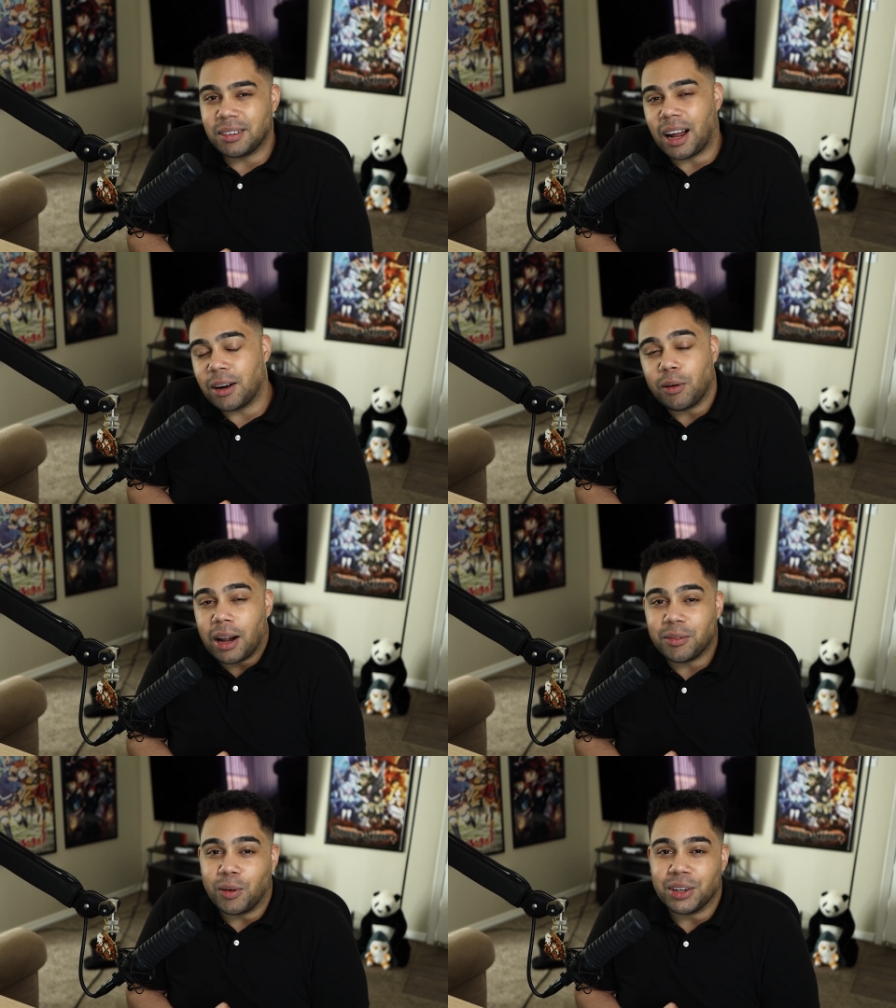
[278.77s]
I don't I
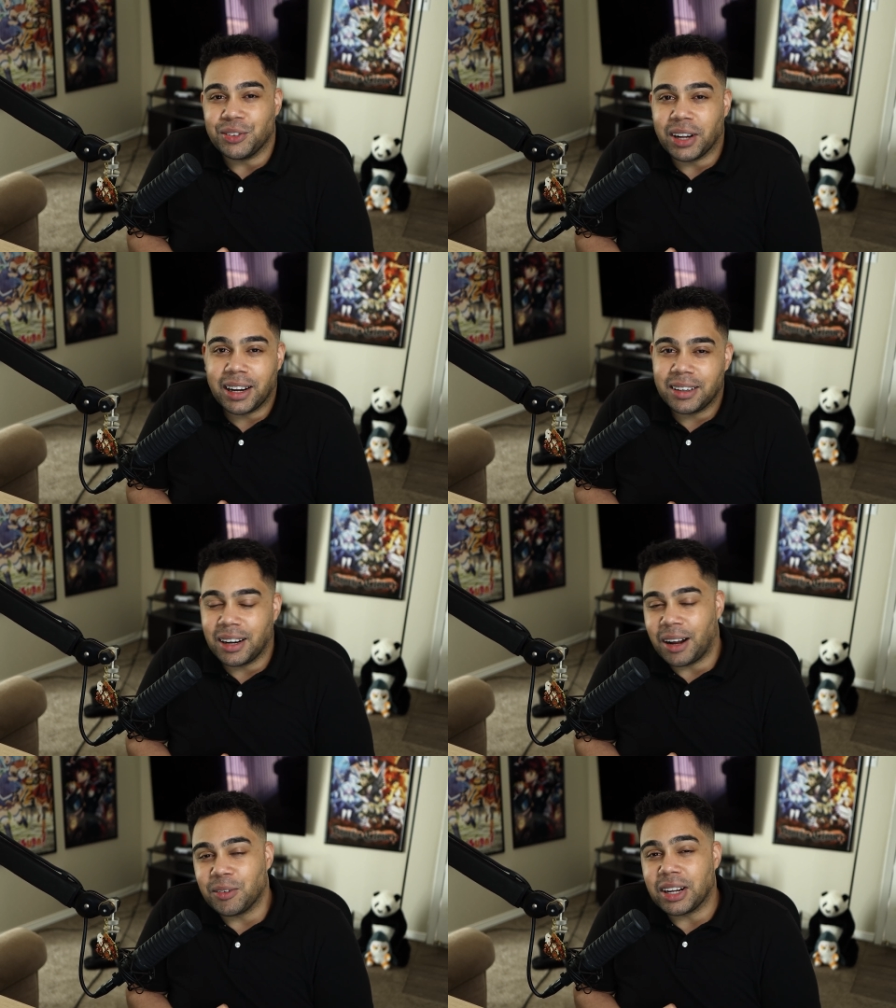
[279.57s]
don't want to do that.
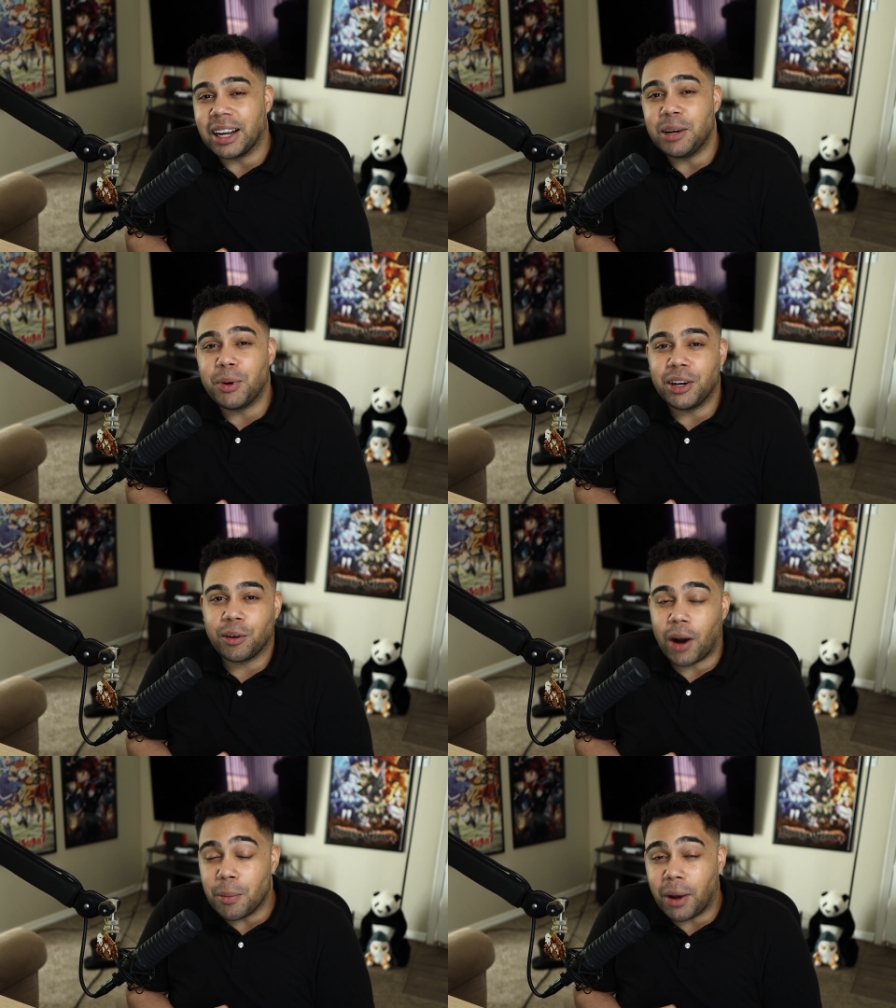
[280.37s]
I don't think anybody in their
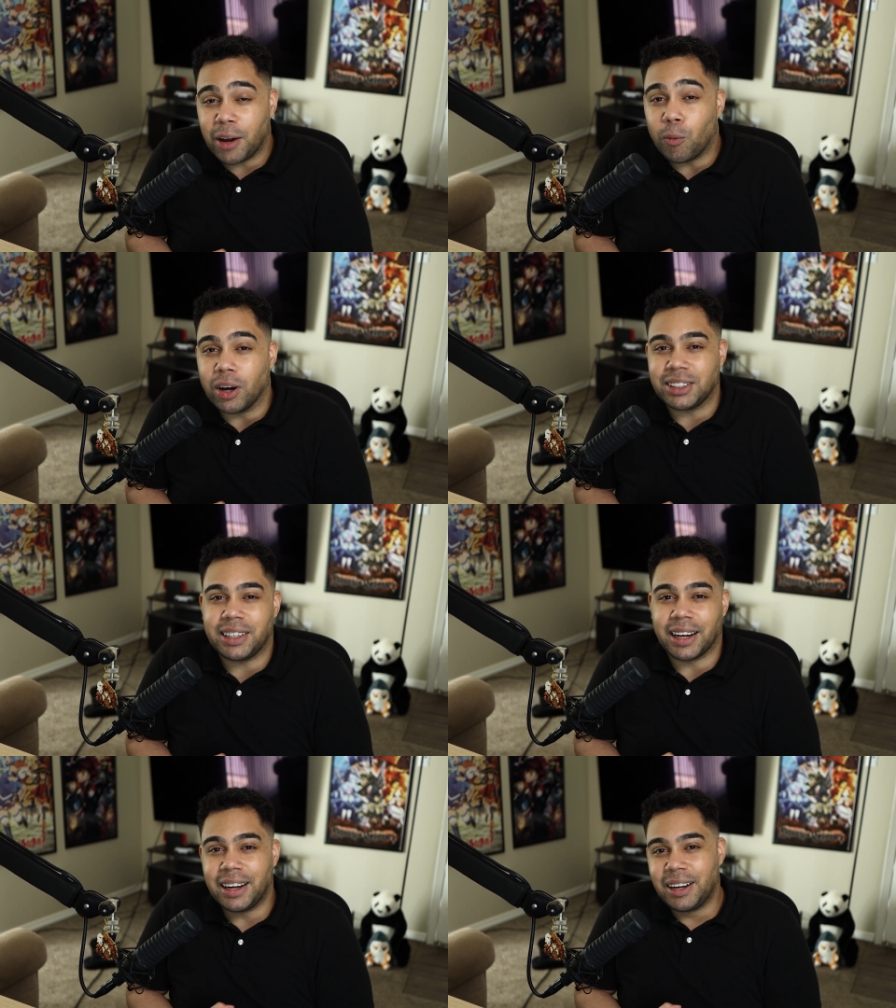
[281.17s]
right mind wants that.